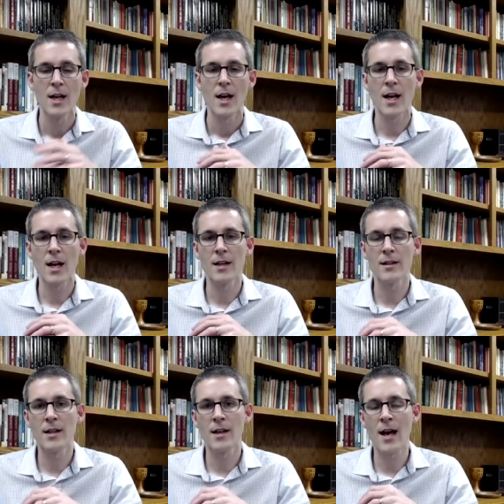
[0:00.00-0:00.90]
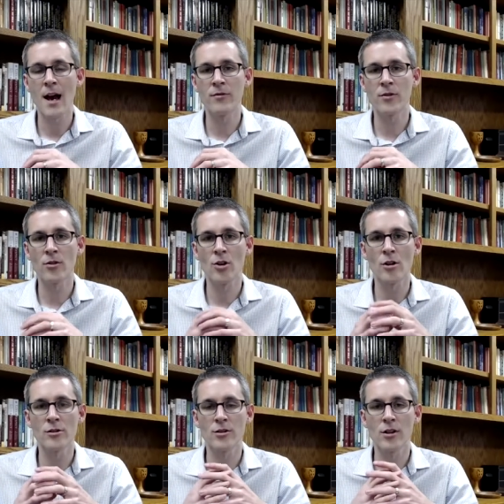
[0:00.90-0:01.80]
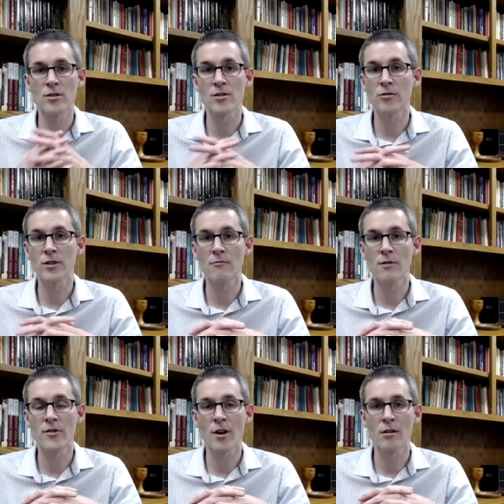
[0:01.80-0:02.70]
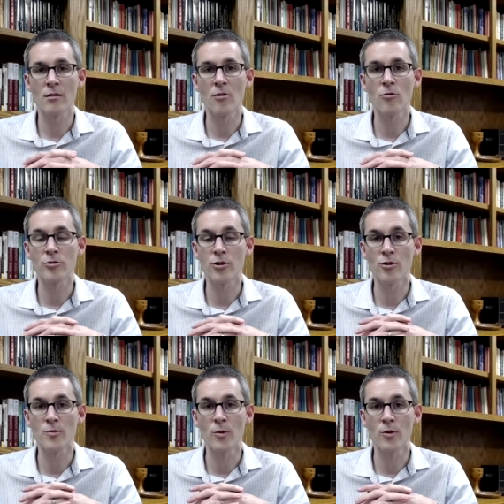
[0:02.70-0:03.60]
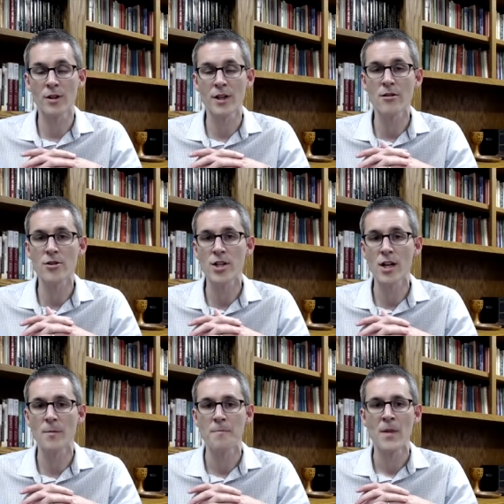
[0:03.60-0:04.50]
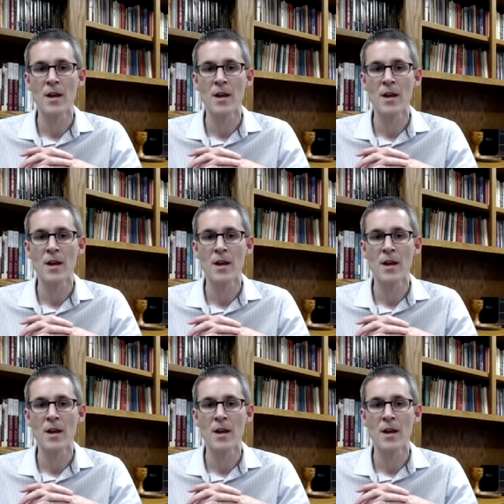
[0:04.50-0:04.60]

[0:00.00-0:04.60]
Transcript: And uh, after con consulting with our local church board and leadership,